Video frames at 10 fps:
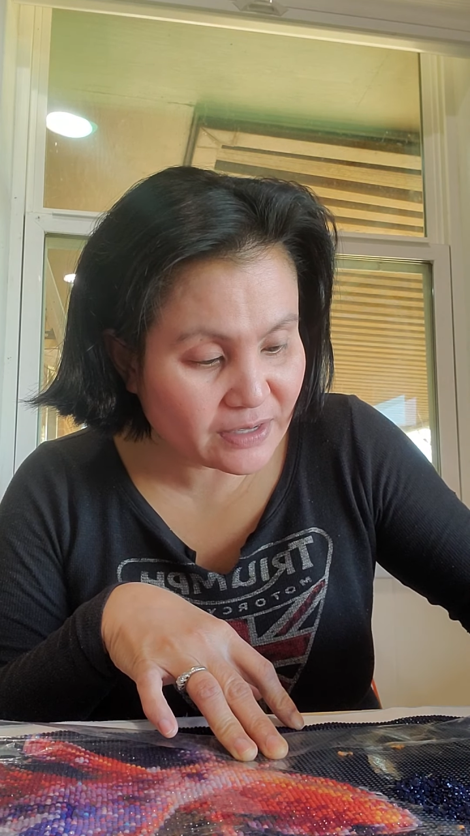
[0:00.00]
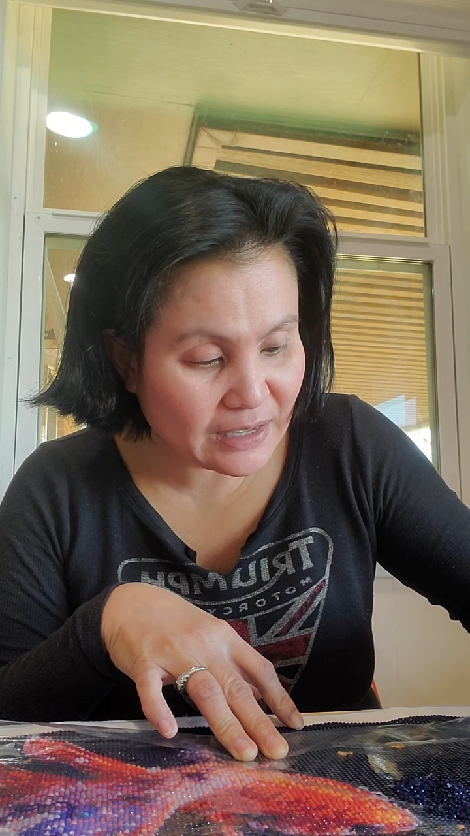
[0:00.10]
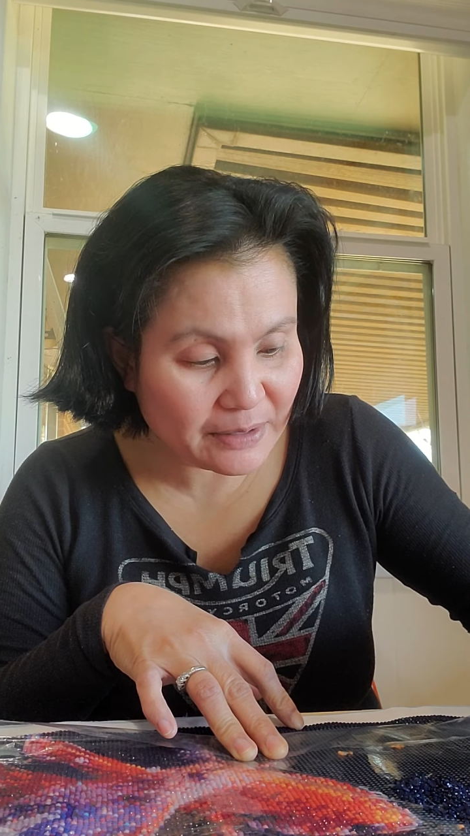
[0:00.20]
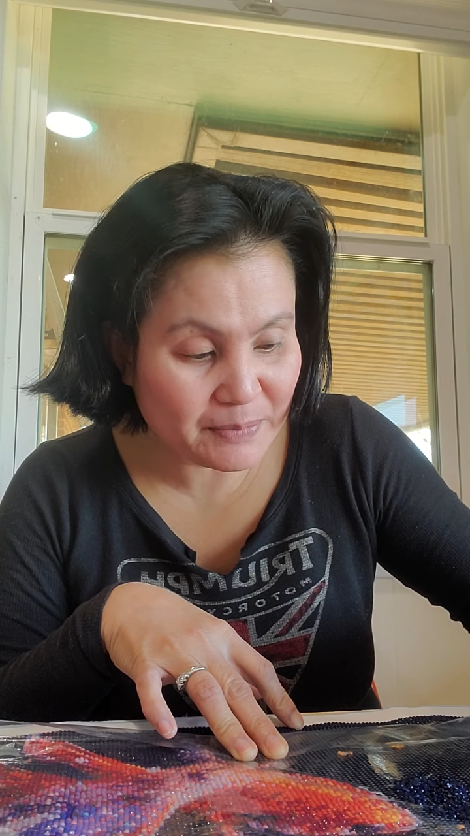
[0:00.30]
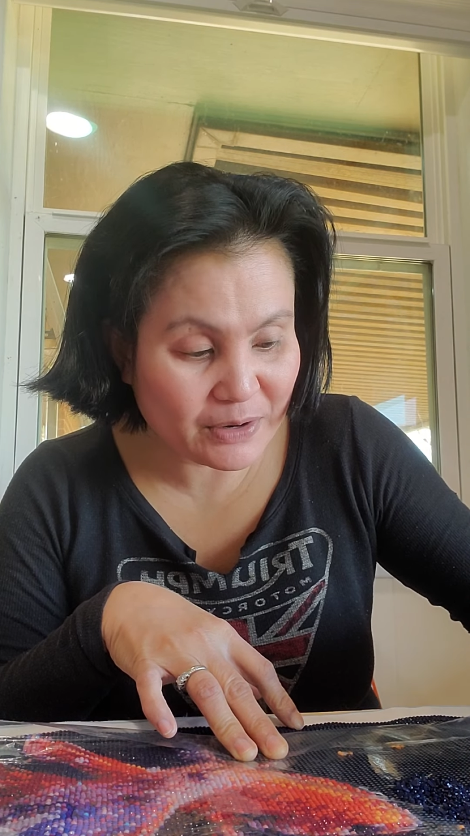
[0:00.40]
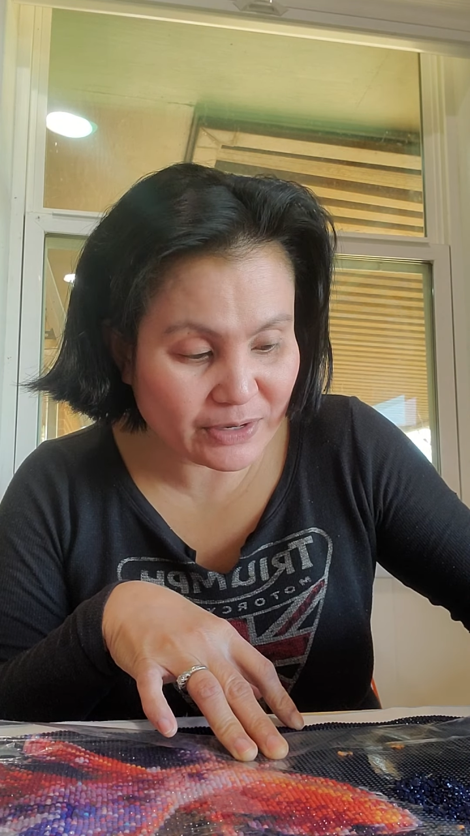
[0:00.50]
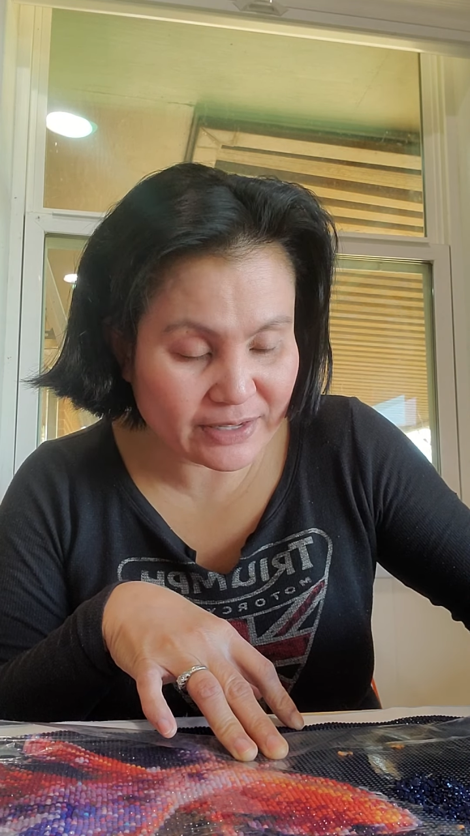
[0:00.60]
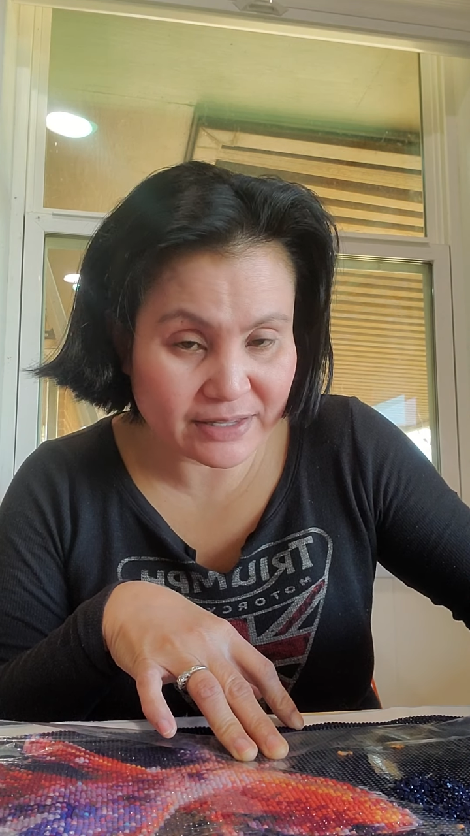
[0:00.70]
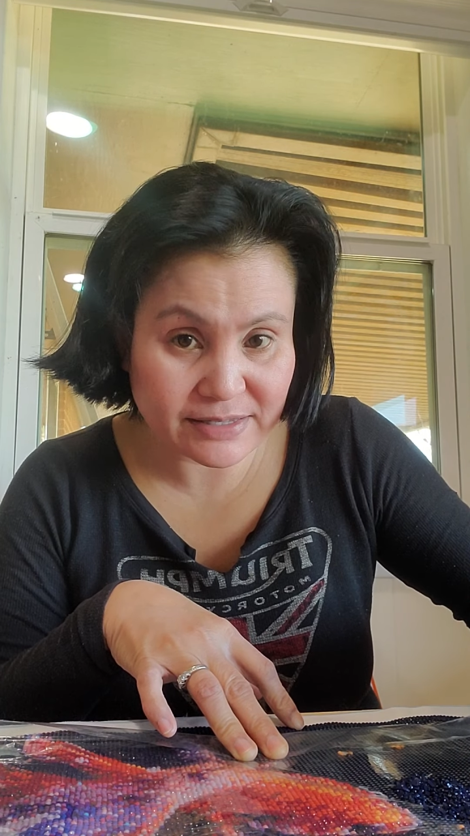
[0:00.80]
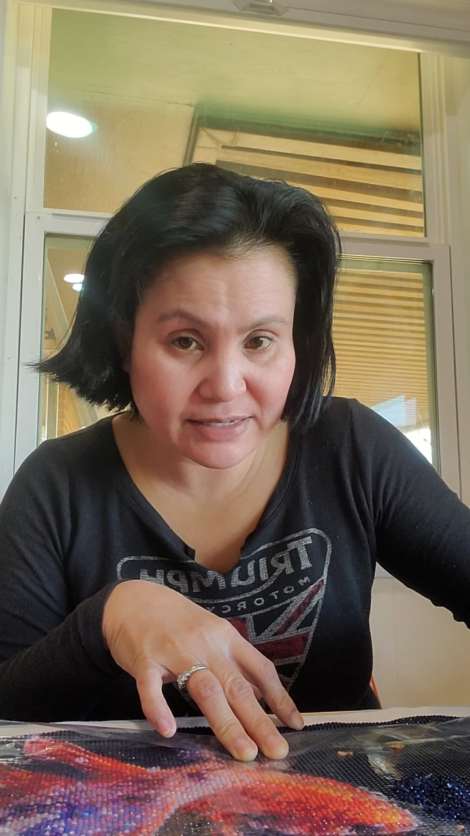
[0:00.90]
I barely
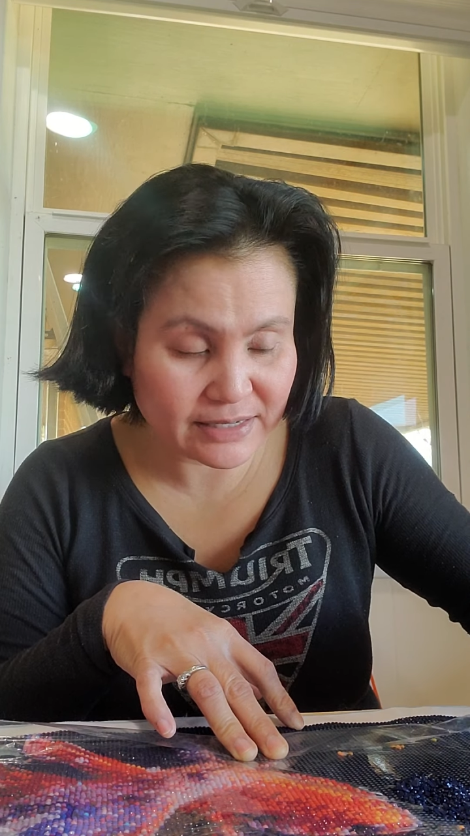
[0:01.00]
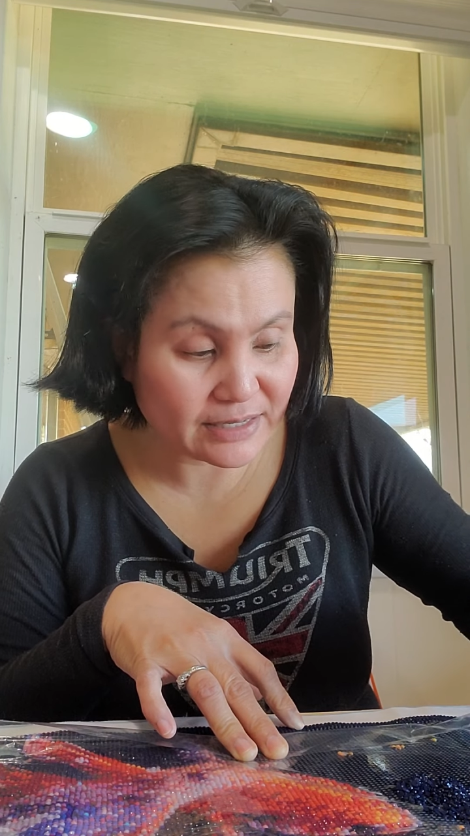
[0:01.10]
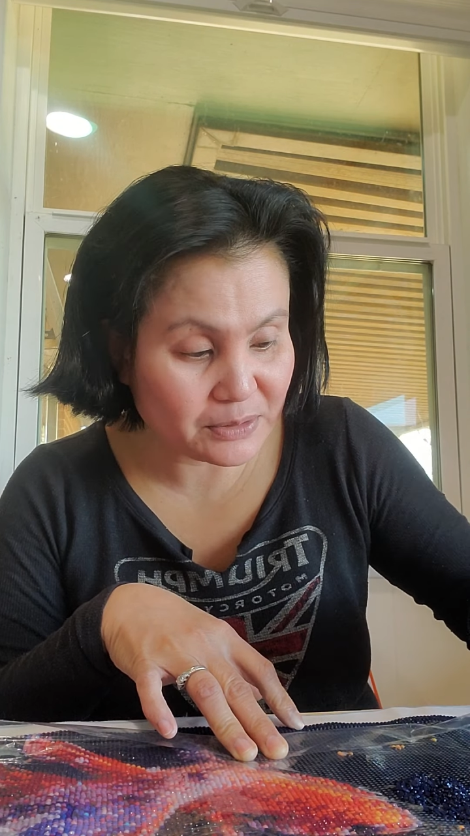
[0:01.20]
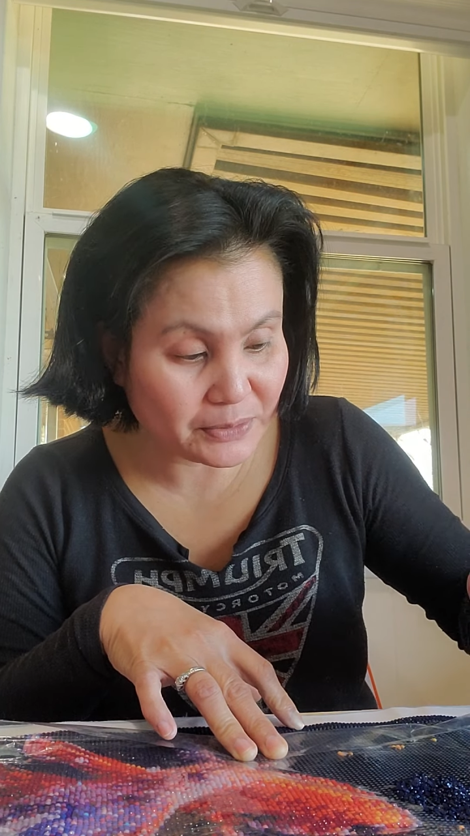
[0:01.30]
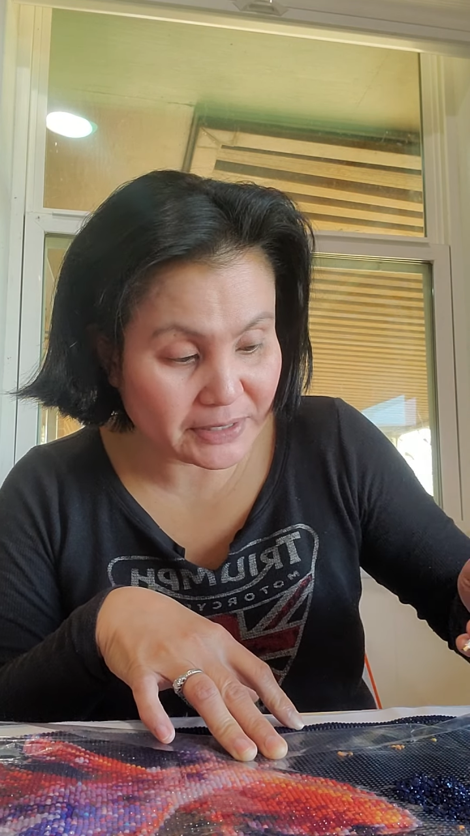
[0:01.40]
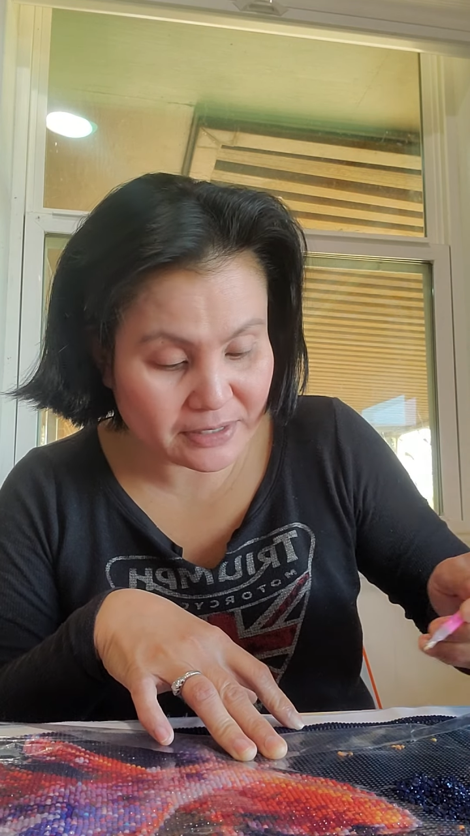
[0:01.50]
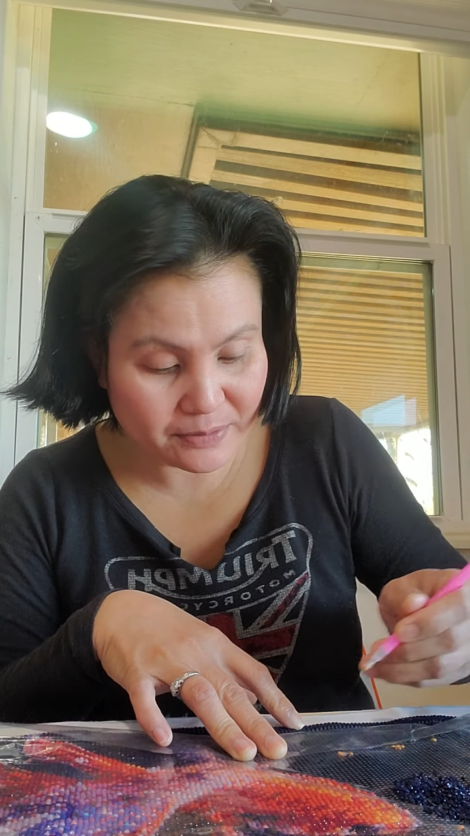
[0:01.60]
get sick anyway.